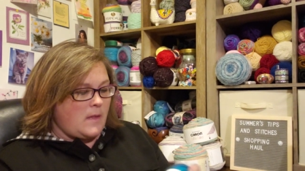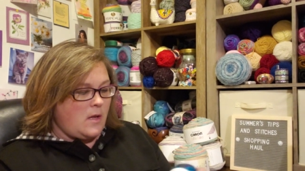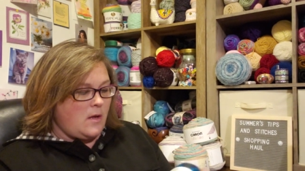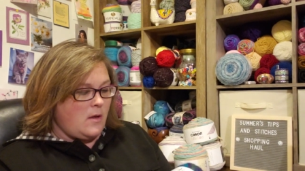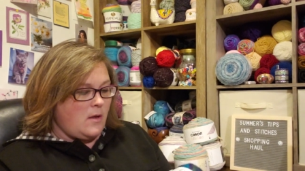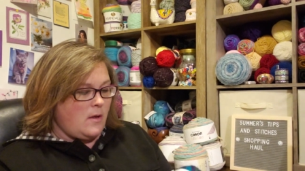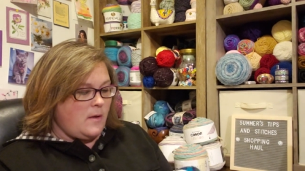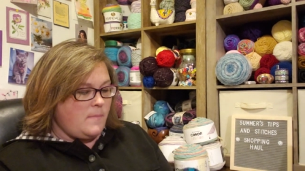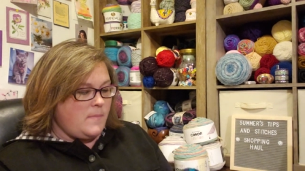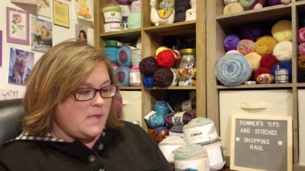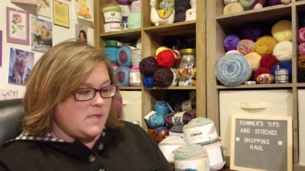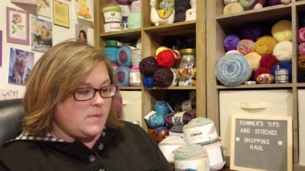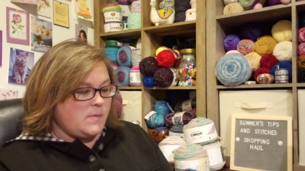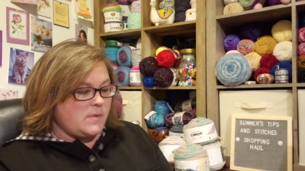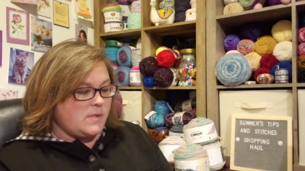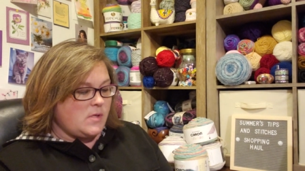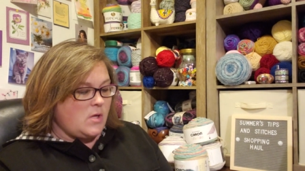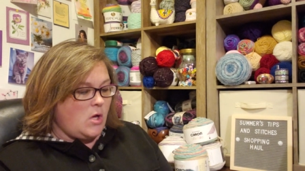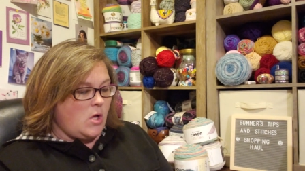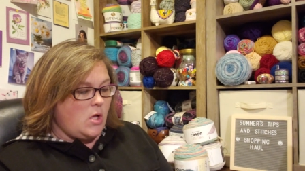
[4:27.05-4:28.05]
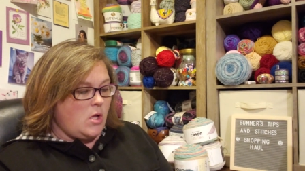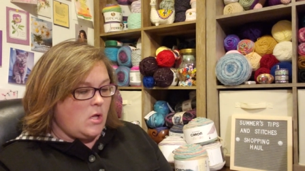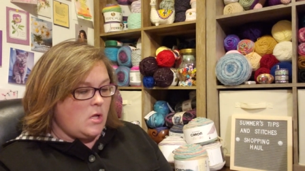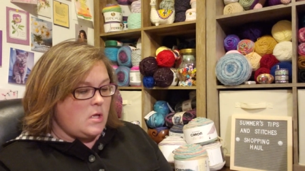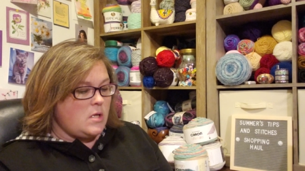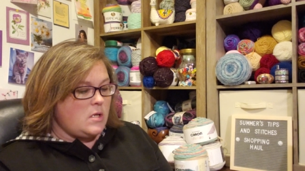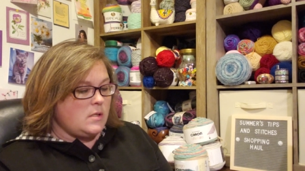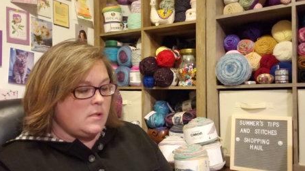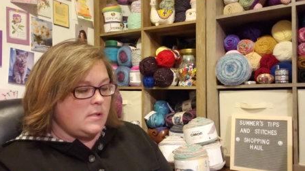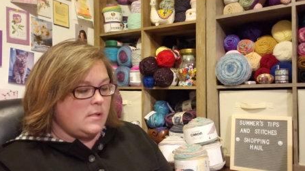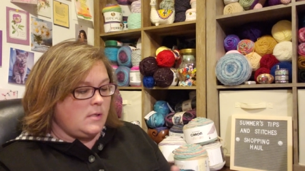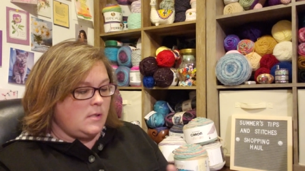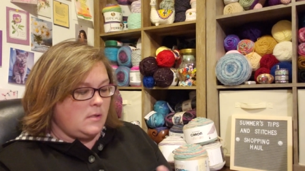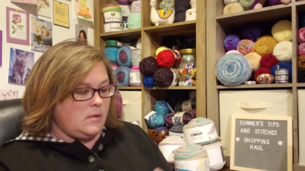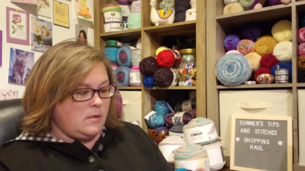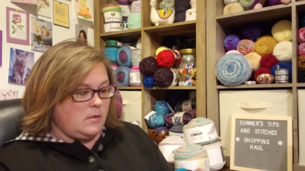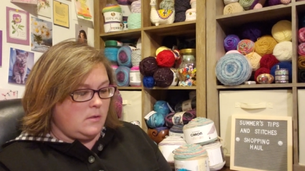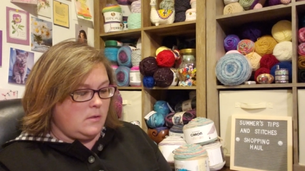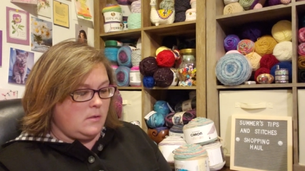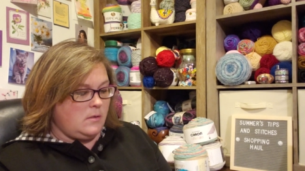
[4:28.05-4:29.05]
um, this one's called
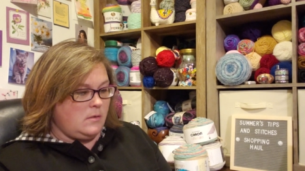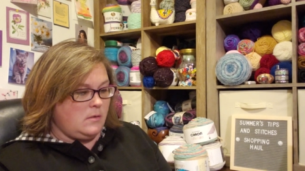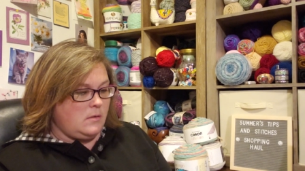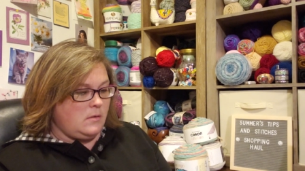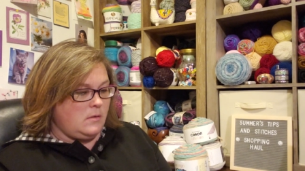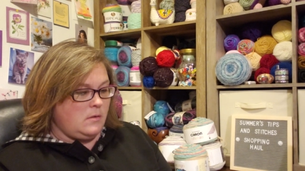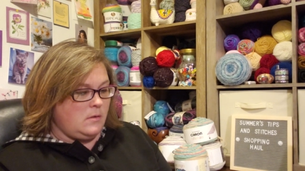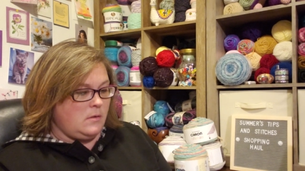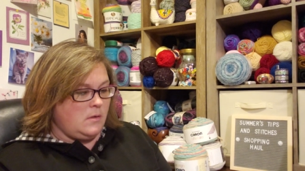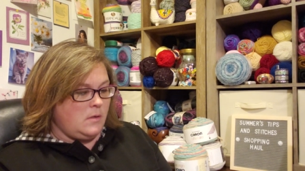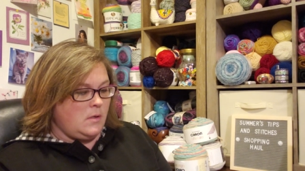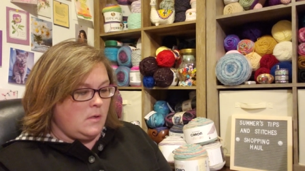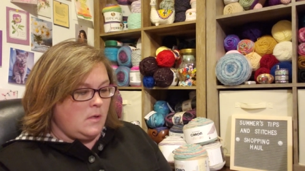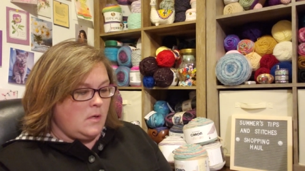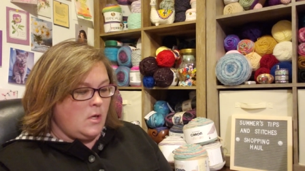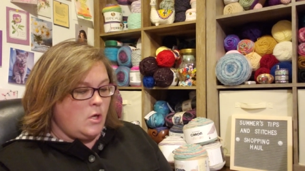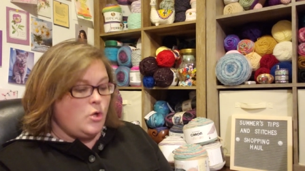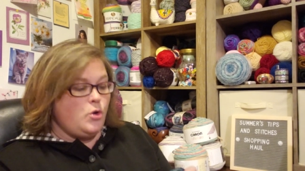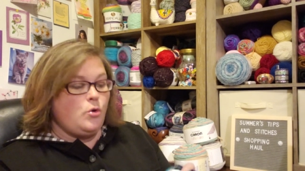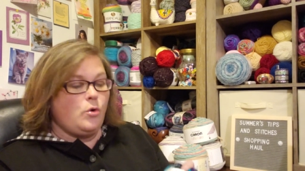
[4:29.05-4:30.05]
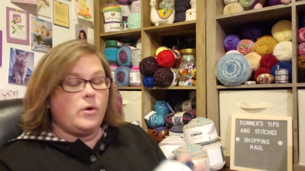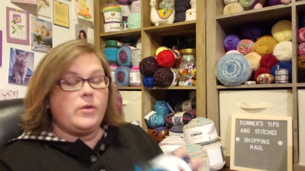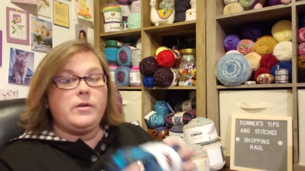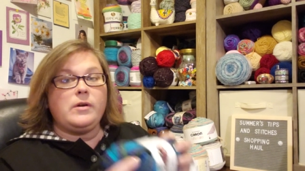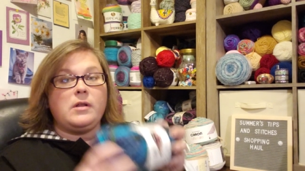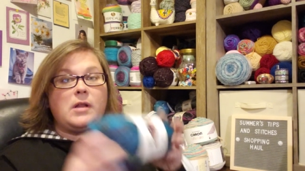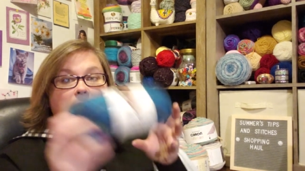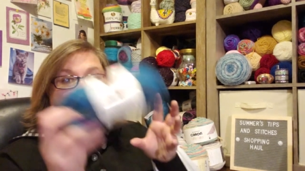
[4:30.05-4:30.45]
Northern